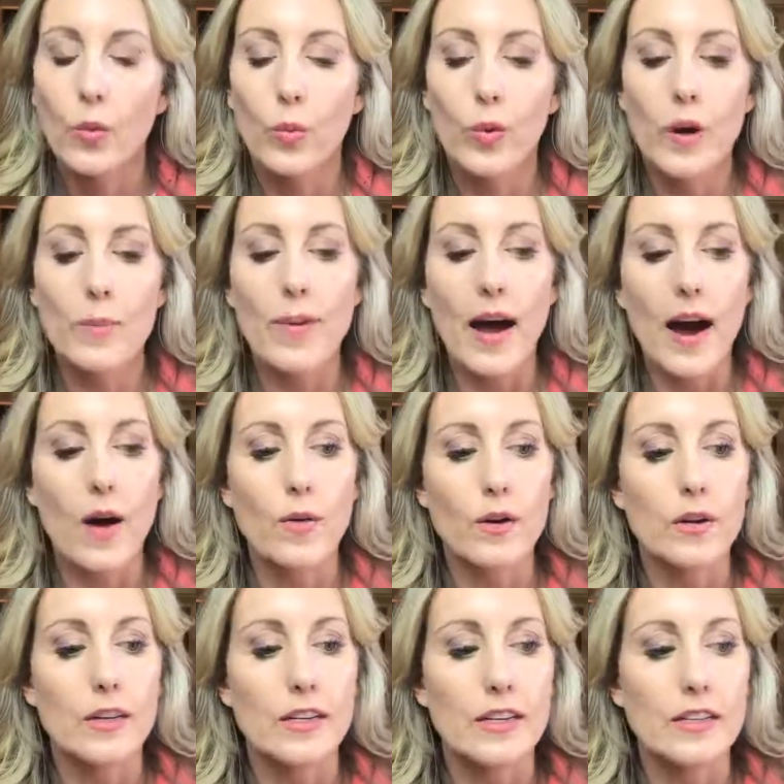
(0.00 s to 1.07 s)

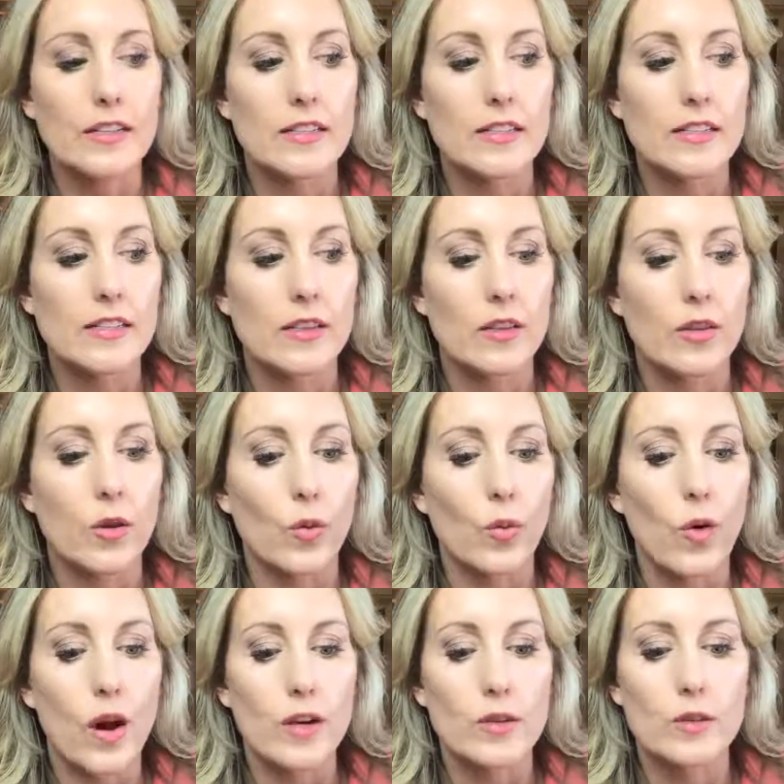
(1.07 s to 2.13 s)
Willpower is the
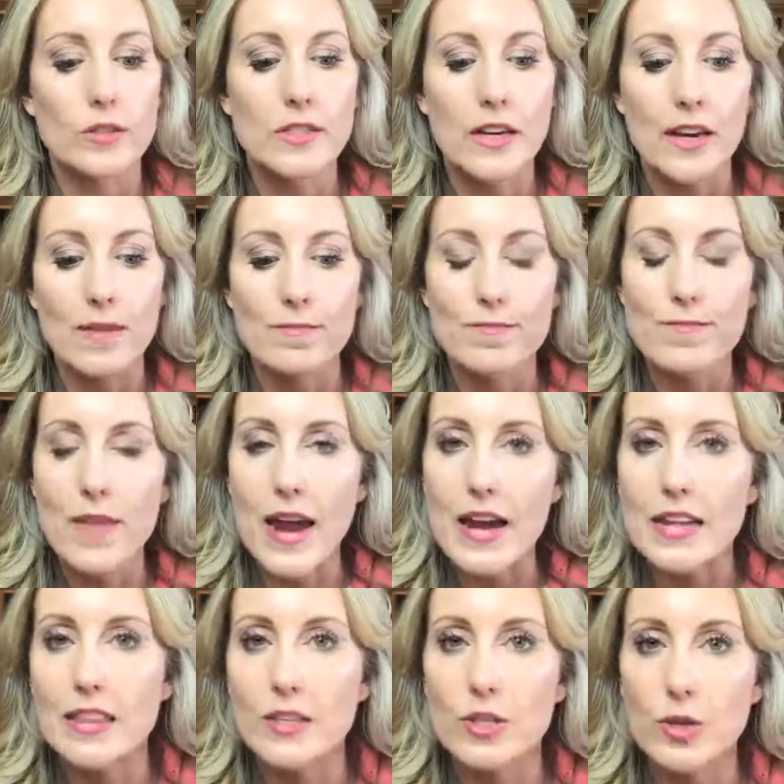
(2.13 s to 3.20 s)
one who's going to
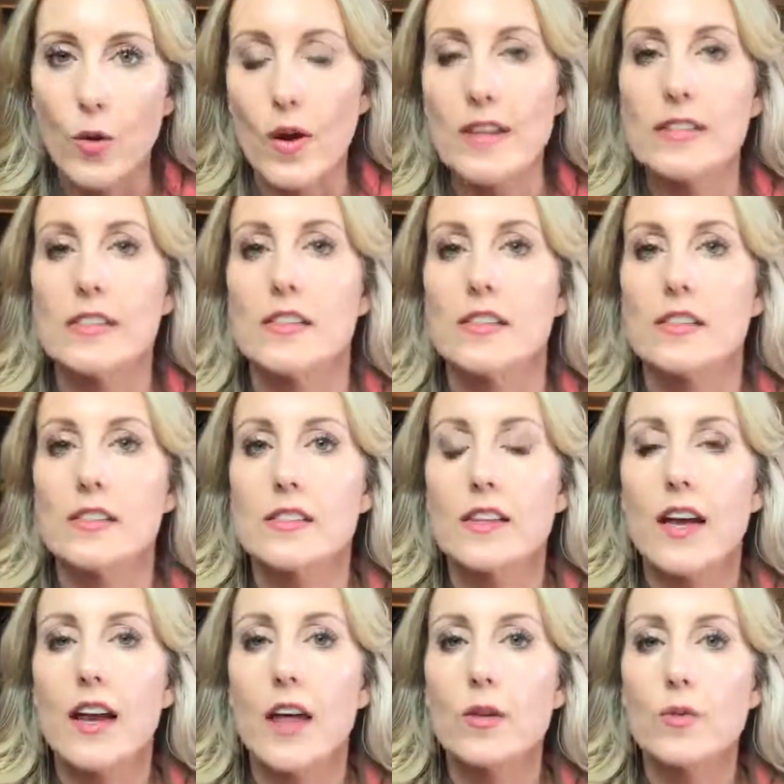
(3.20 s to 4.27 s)
make the choices.
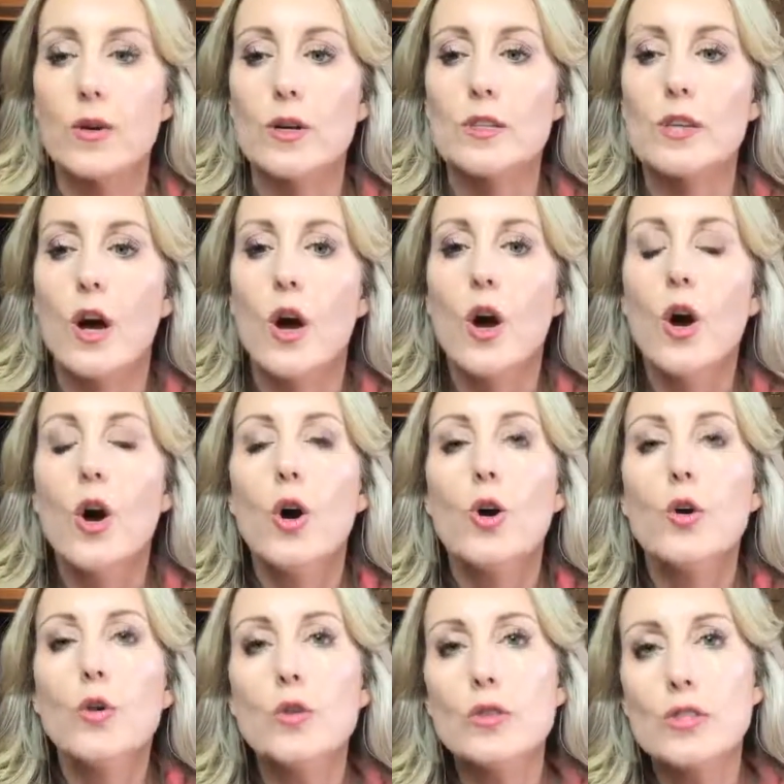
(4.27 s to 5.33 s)
In other words,
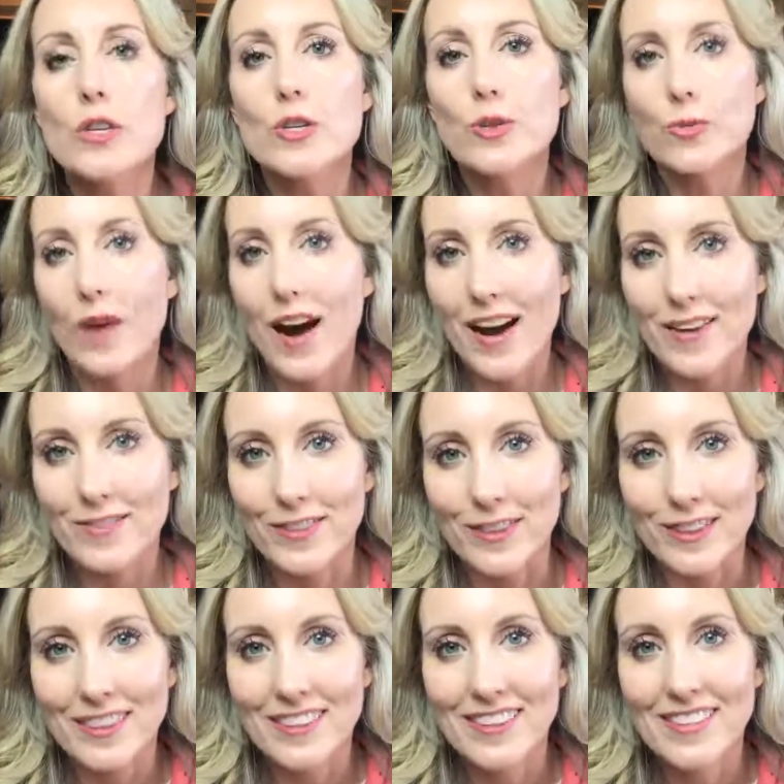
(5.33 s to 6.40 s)
who's the
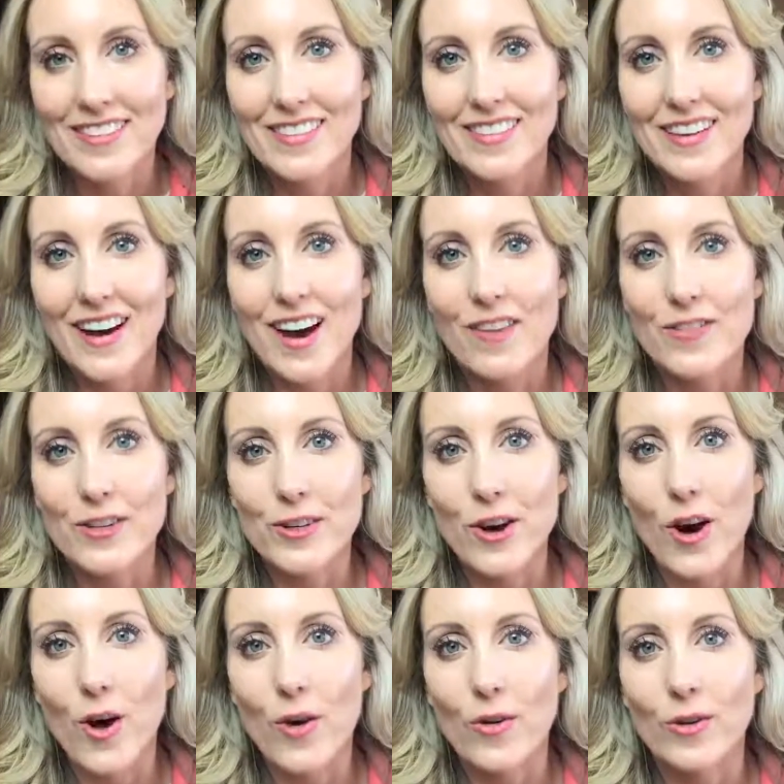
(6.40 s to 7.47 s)
driver of your
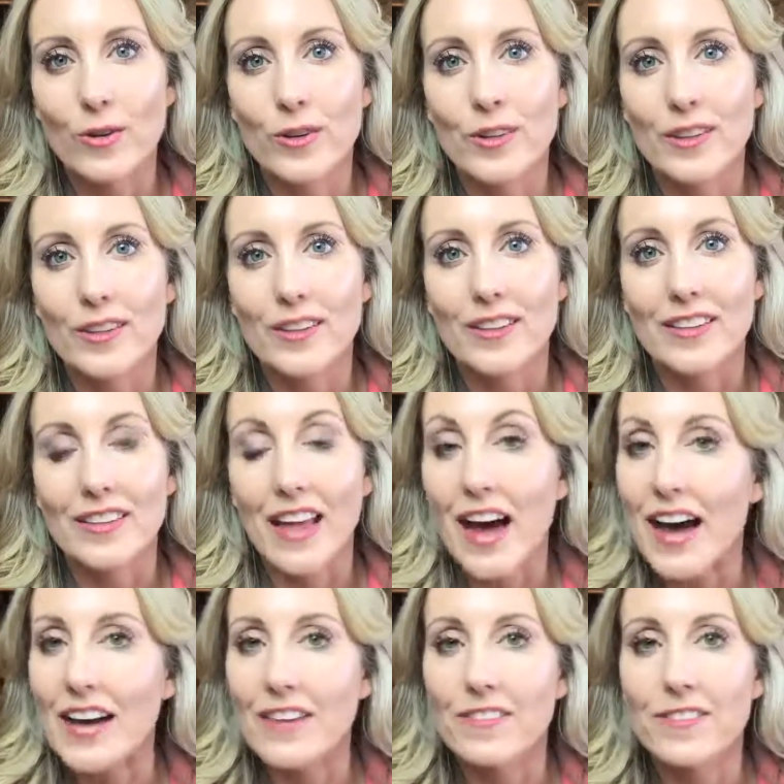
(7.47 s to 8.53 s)
own
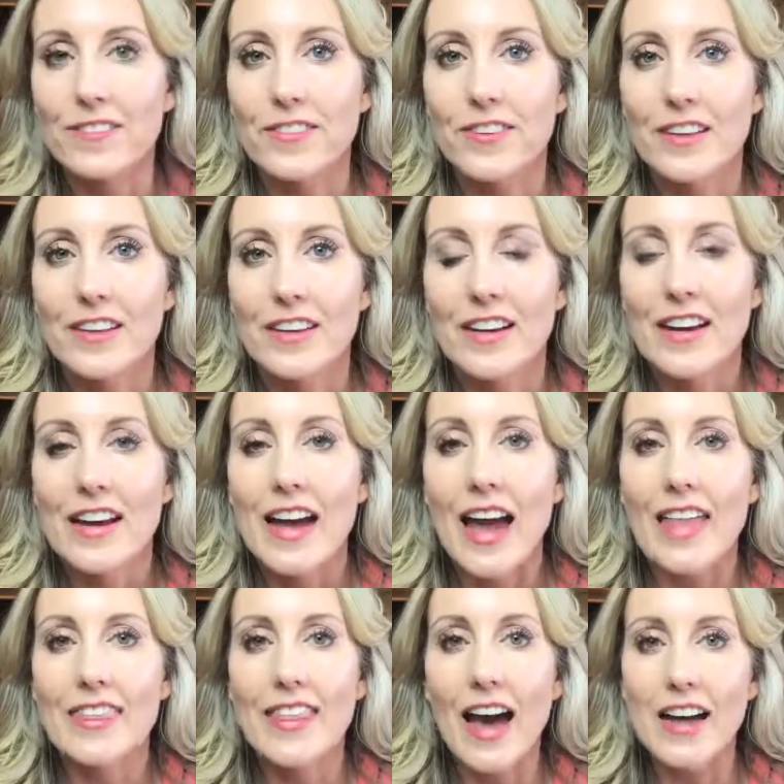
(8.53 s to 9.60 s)
life?
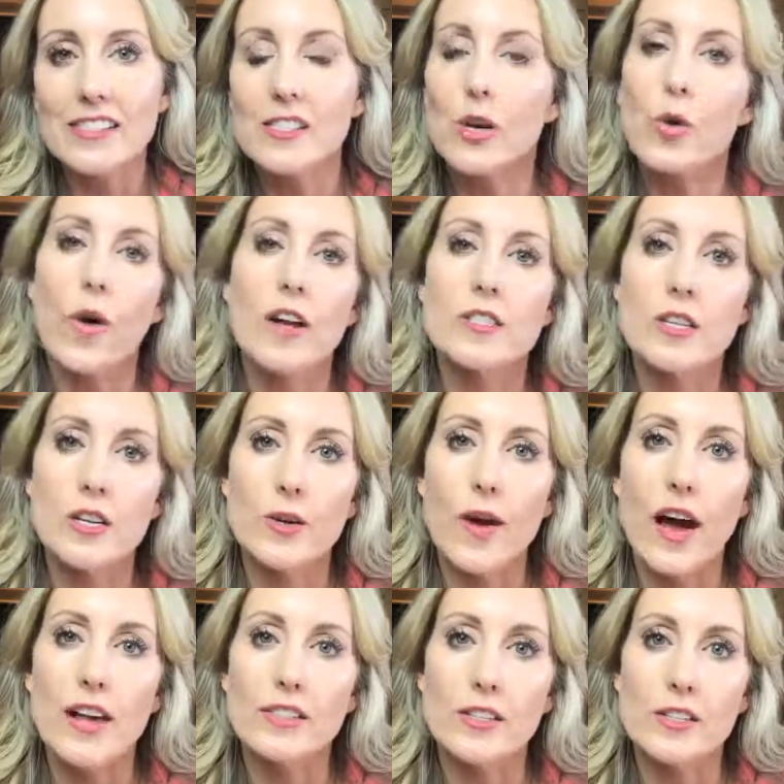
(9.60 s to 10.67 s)
And that's the question you
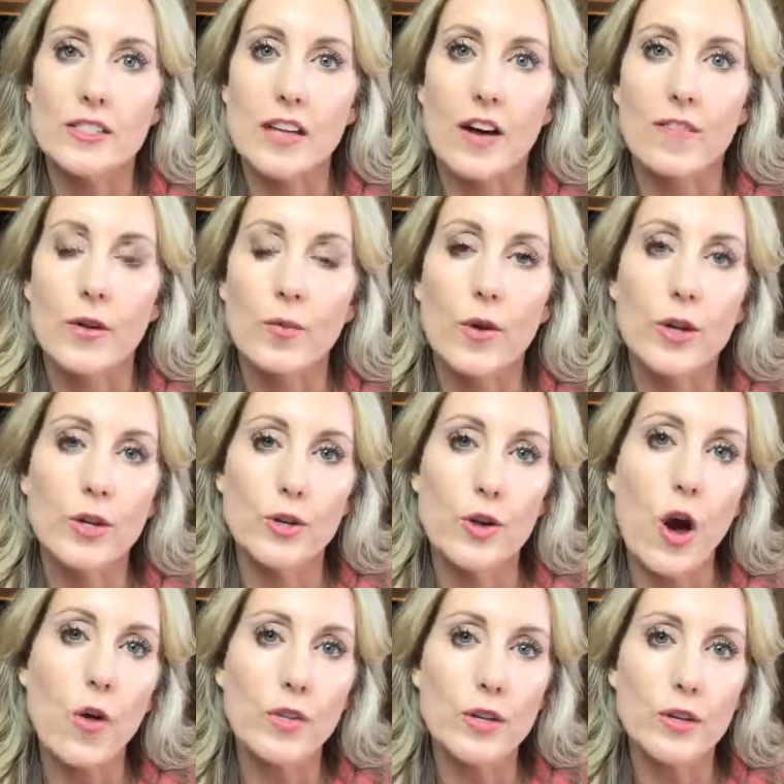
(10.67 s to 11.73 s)
ask yourself. And when you
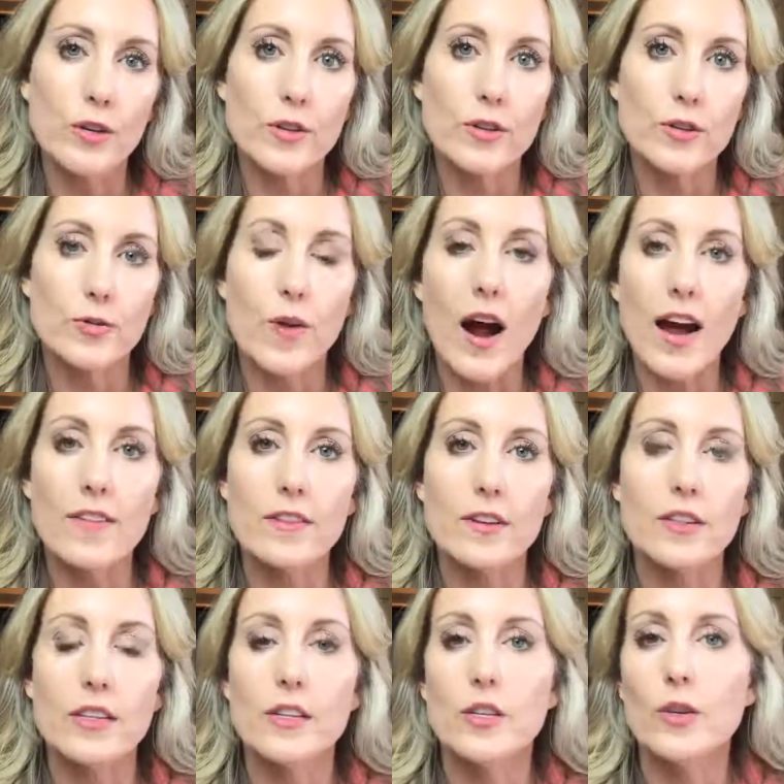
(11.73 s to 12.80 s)
know that you're the
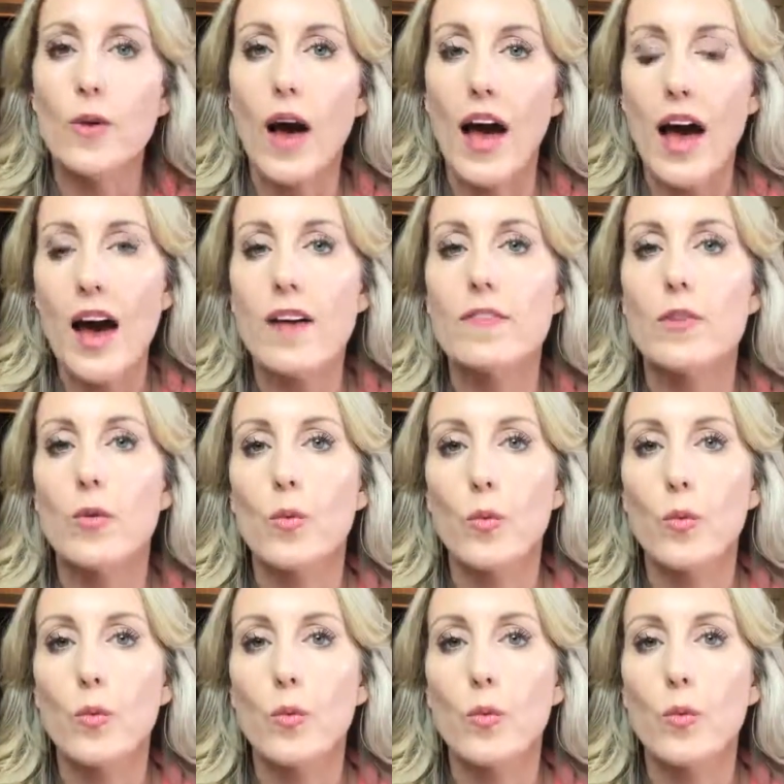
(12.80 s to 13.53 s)
driver, then you have the